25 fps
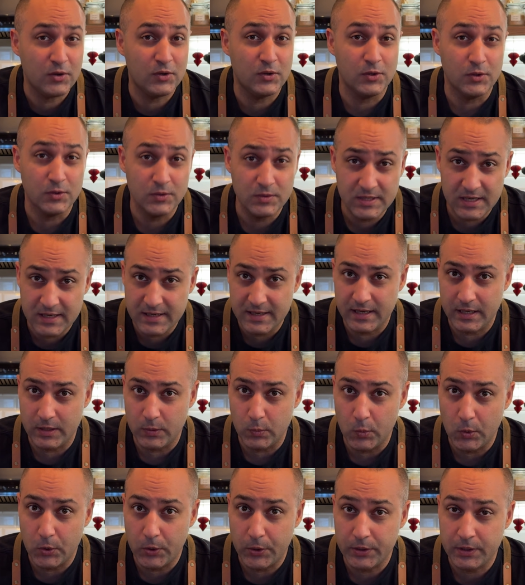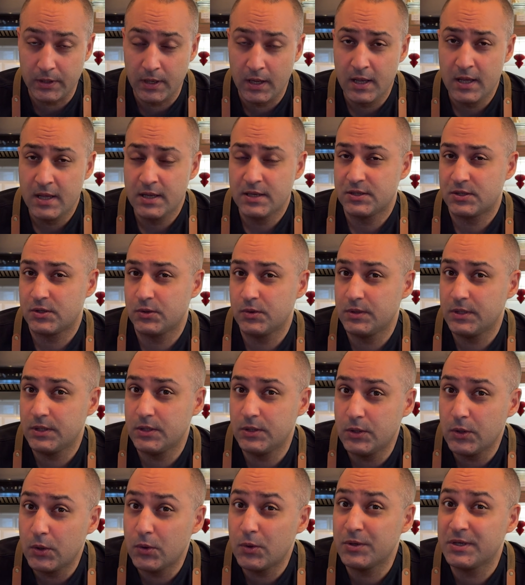gluten network so the
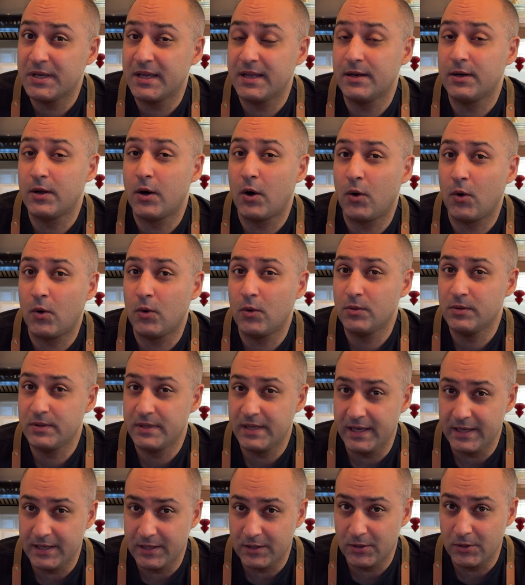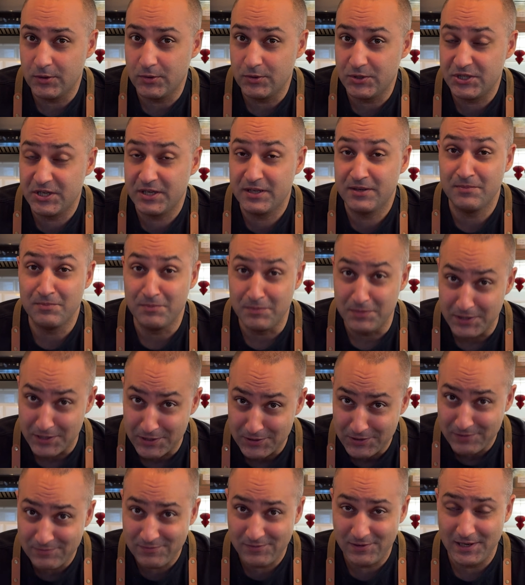dough can hold the inclusion
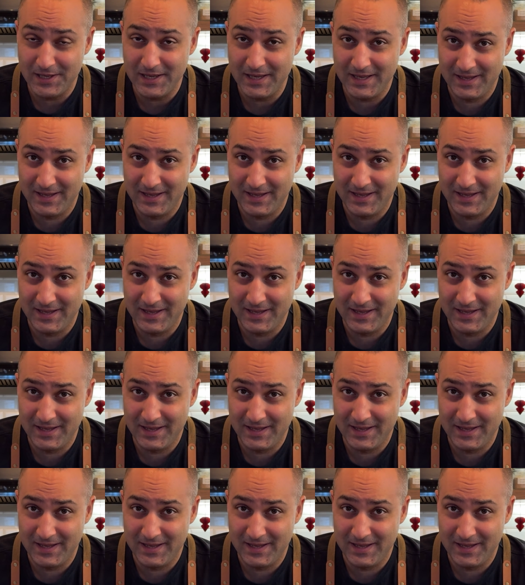beautifully.